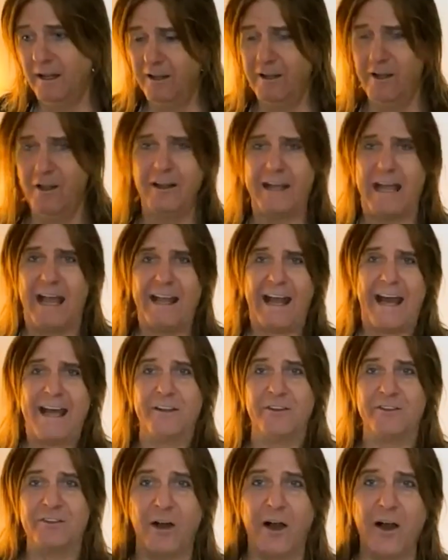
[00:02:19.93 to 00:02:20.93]
"Look, I got
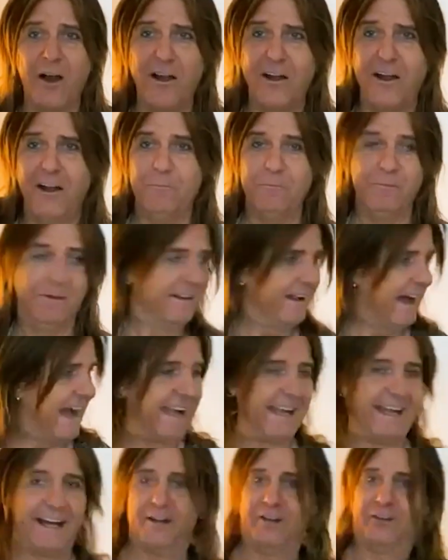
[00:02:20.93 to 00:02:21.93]
his arm,
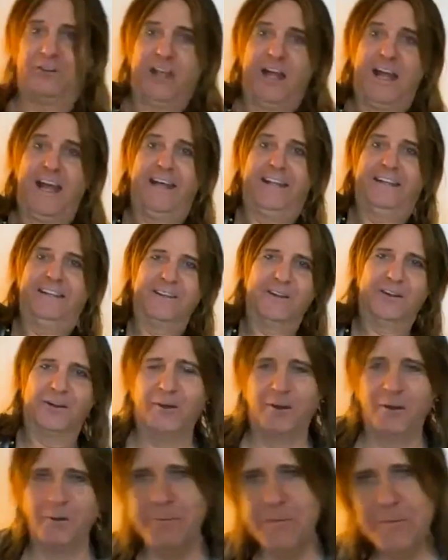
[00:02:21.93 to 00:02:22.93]
I got his head," you
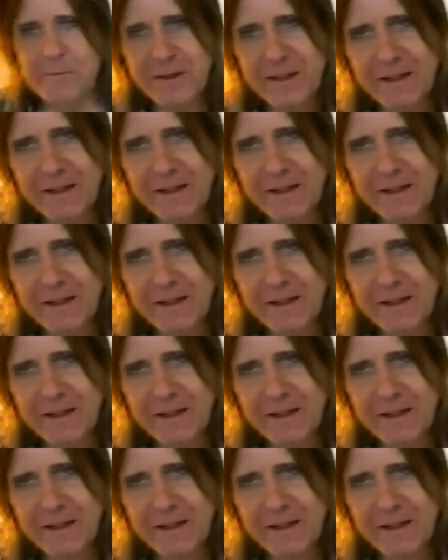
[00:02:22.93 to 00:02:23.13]
know.